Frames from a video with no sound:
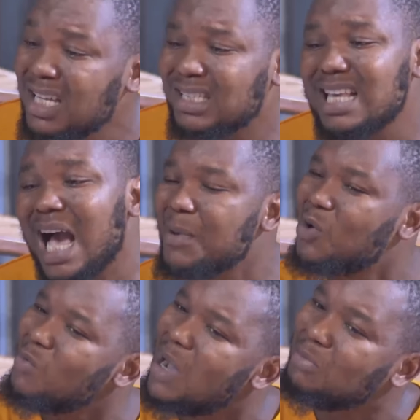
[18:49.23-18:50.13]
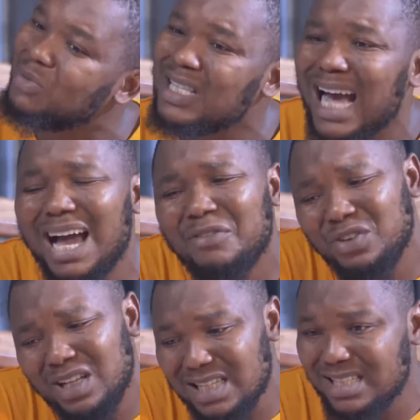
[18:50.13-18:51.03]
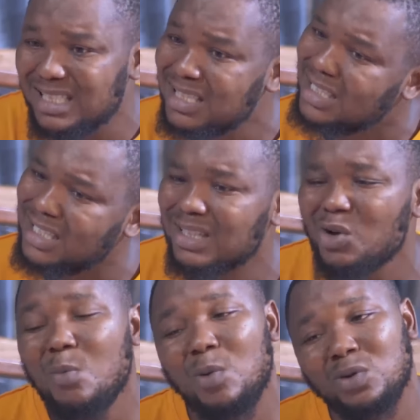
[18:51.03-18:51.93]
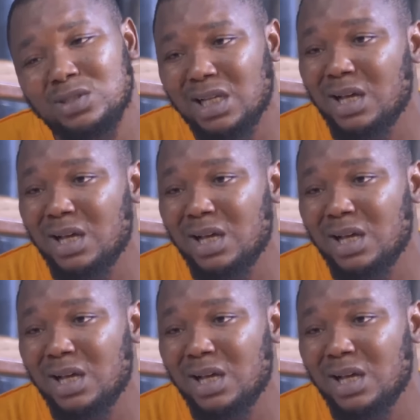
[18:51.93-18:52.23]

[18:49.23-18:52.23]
See, I'm a woman being half feelings. Come on